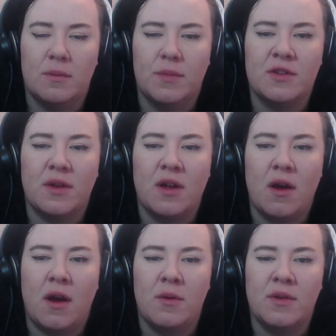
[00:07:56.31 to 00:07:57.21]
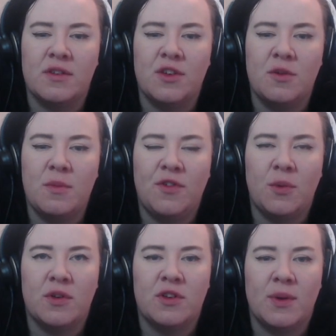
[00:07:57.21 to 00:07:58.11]
because I would assume if
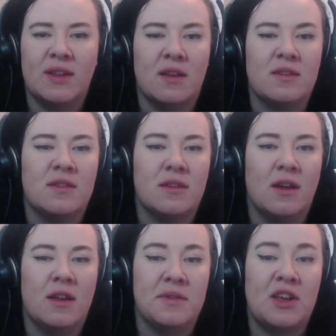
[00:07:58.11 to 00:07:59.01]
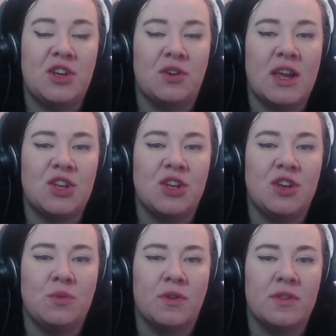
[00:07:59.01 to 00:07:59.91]
you were doing this and it's actually your kitchen,
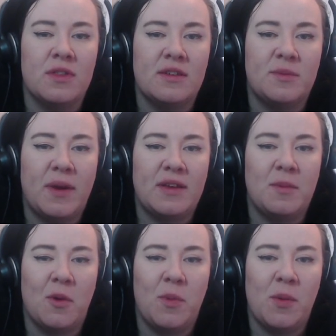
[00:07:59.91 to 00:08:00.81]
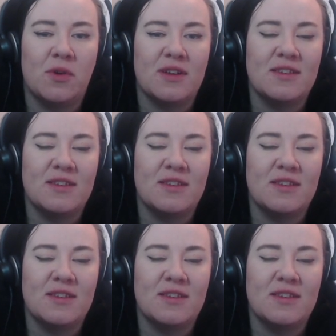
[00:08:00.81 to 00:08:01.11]
you'd want this space to be where people can